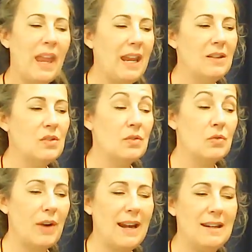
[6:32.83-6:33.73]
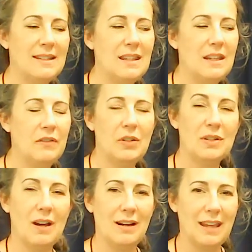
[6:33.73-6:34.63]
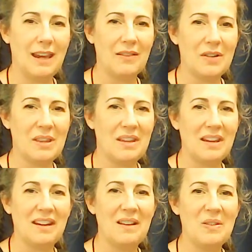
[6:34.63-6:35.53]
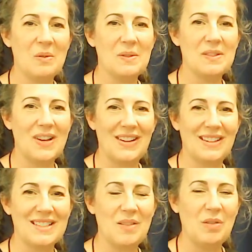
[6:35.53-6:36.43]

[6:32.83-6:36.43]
and try to see if you're tonguing everything in those songs.